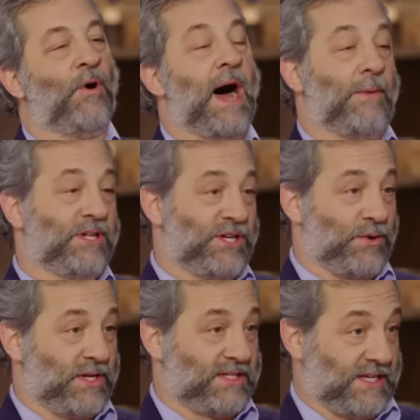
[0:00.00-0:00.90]
Well, I went to
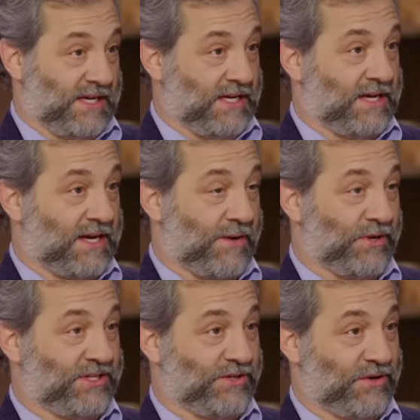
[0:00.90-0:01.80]
USC. I
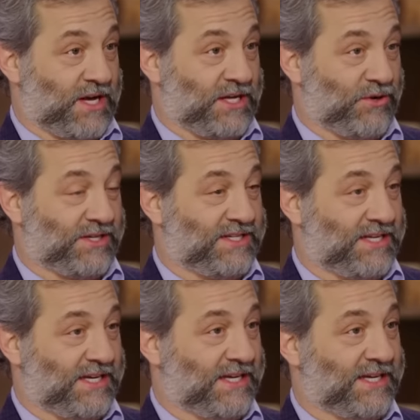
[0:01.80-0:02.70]
went to
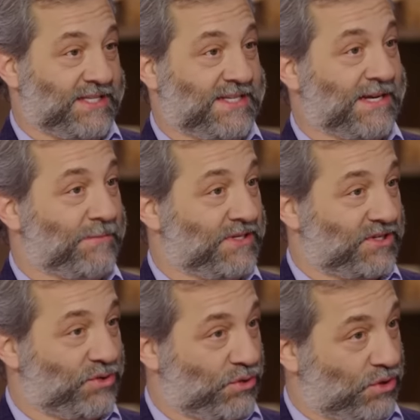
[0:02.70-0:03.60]
USC Cinema
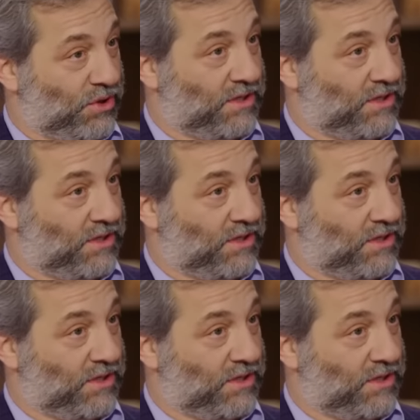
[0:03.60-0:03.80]
School.